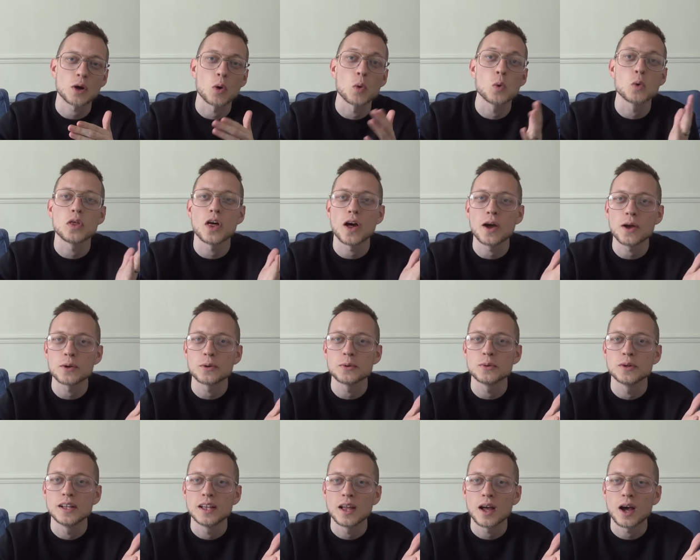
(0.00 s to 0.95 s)
although
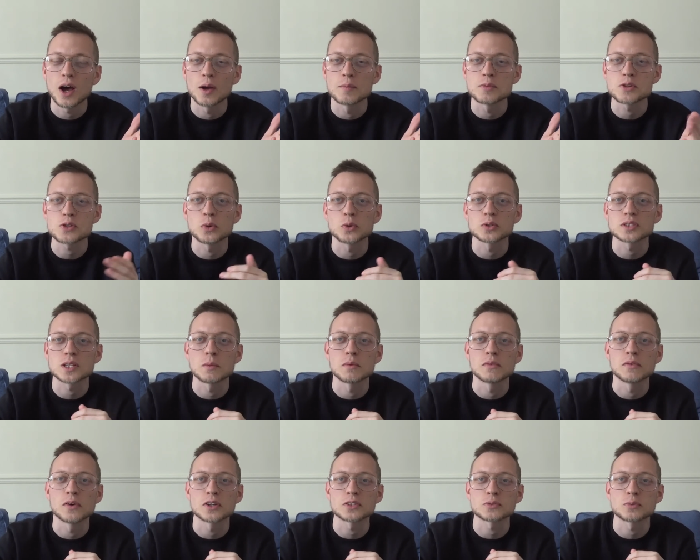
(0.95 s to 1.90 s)
I'm sure some
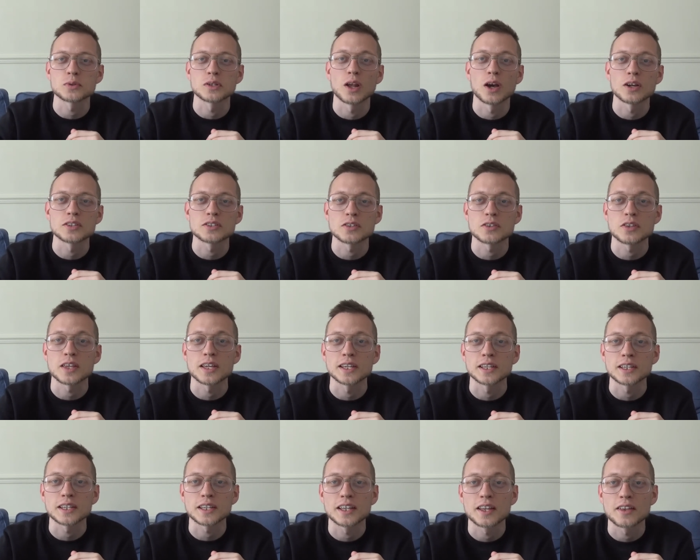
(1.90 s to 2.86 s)
of us would like to
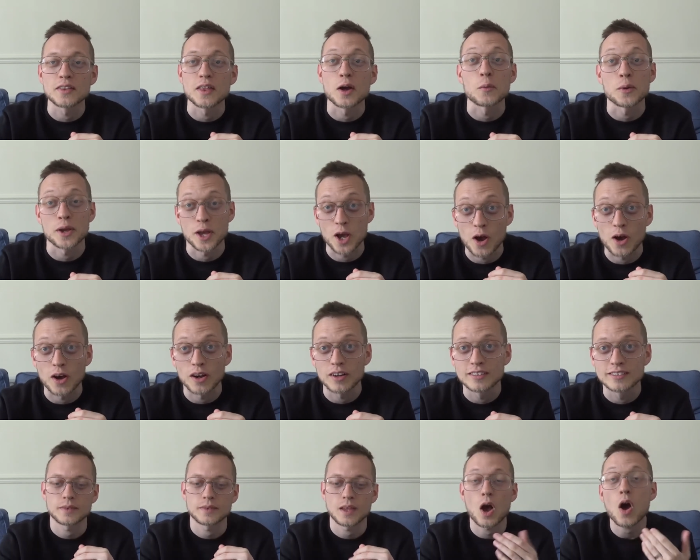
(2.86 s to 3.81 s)
think that we are.
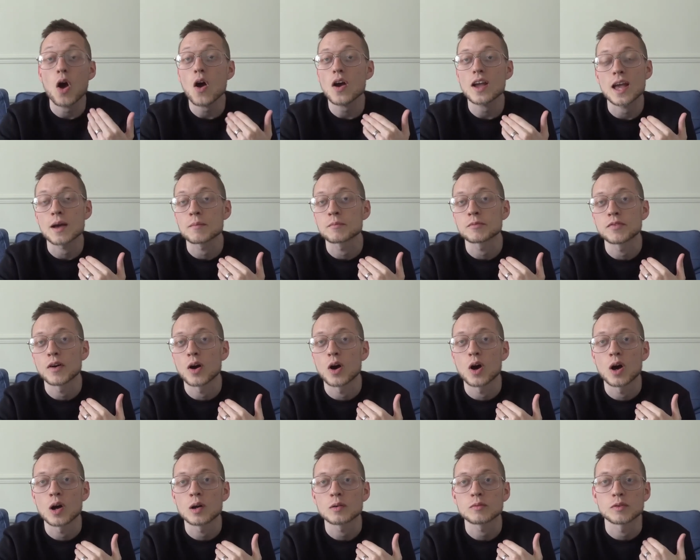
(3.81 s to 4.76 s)
I am
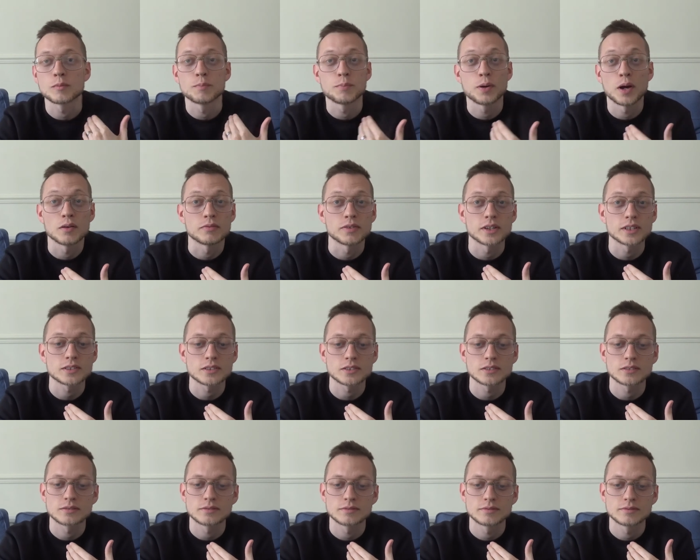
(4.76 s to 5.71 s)
far from perfect,
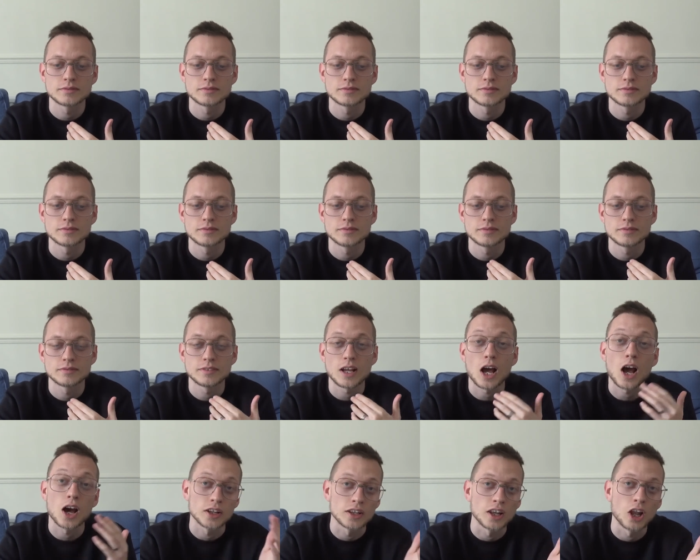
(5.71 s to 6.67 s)

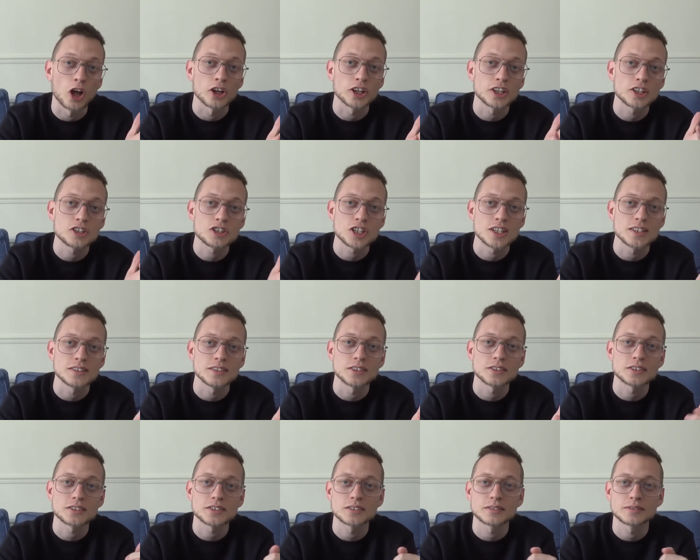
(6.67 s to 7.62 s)
unlike
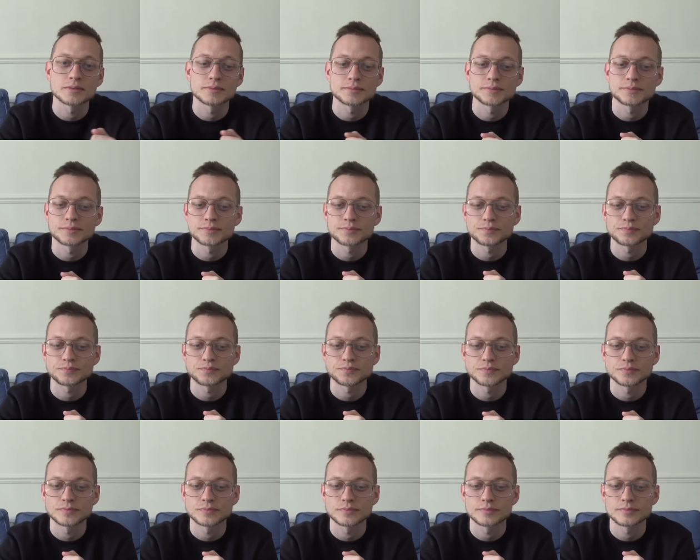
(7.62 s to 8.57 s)
Jesus.
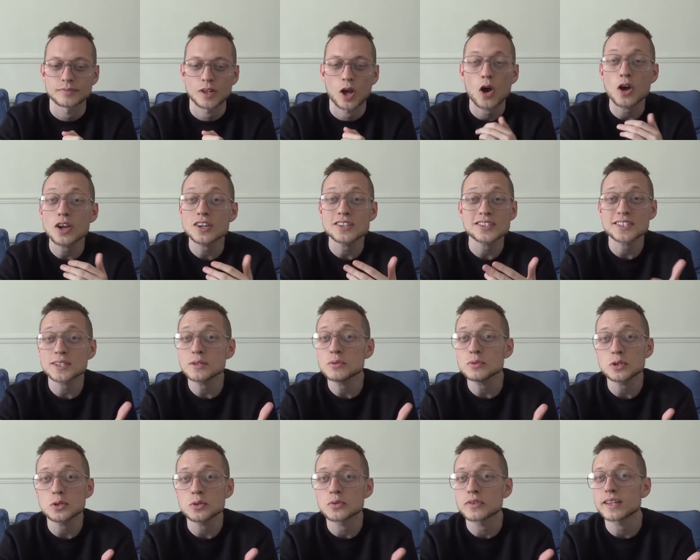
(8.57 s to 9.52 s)
I still
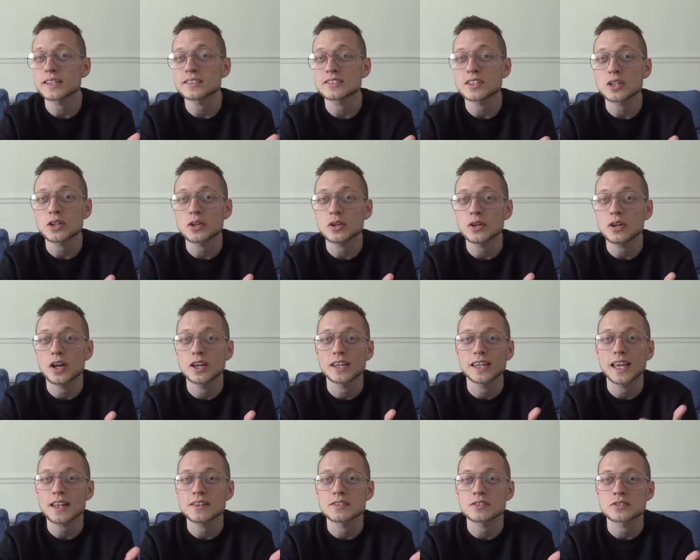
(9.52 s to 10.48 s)
do things that are
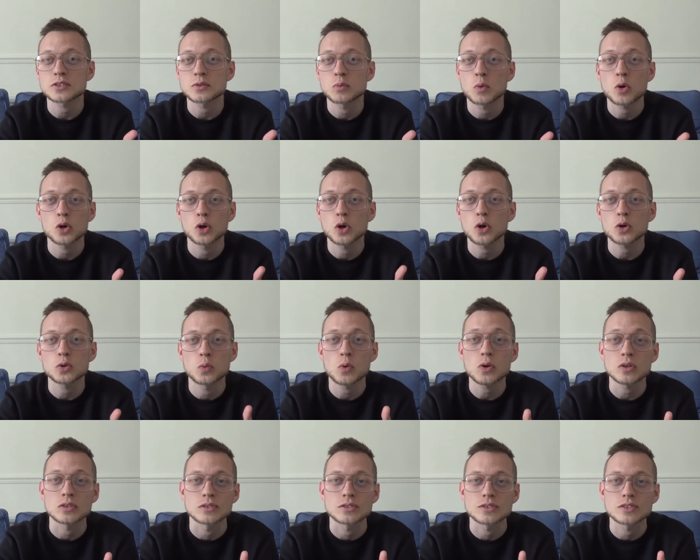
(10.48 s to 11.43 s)
against what God
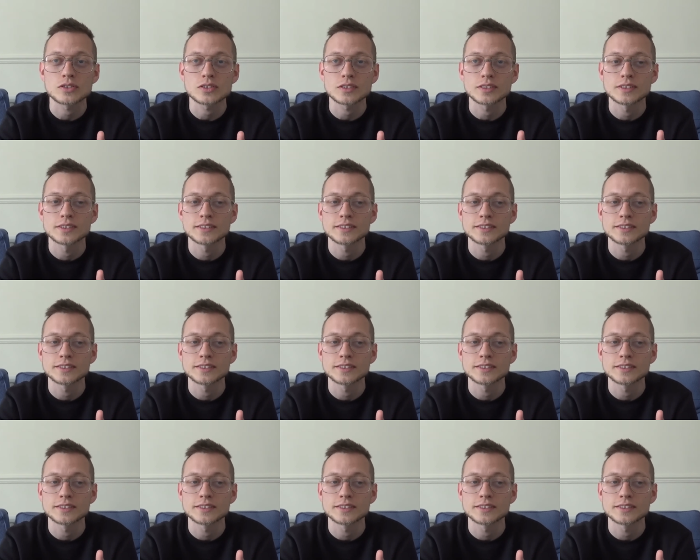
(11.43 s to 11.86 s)
wants,